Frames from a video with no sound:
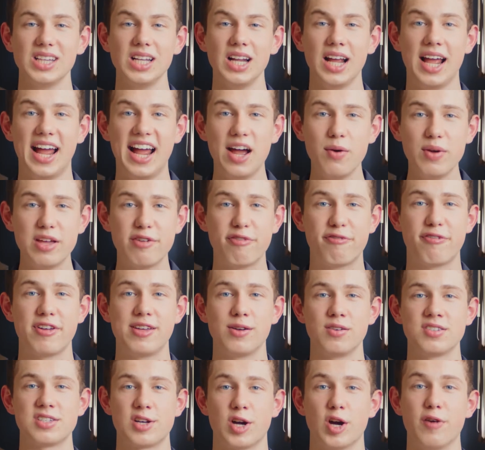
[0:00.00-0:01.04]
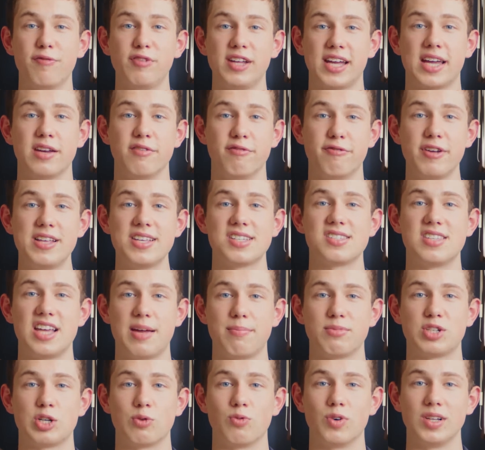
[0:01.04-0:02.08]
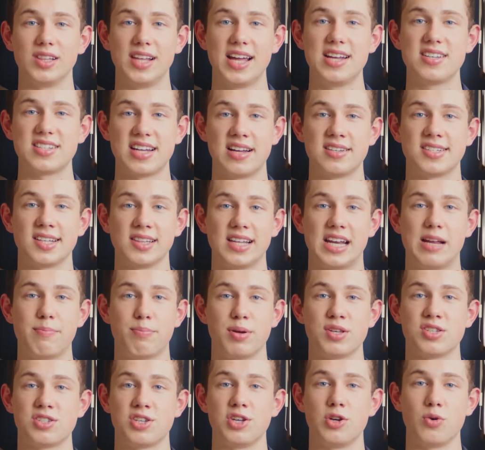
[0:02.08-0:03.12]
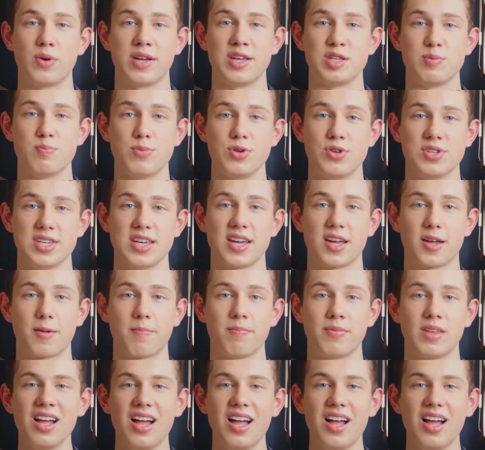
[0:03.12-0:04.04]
how he feels and hopefully convince them to relent and to let him pursue his music.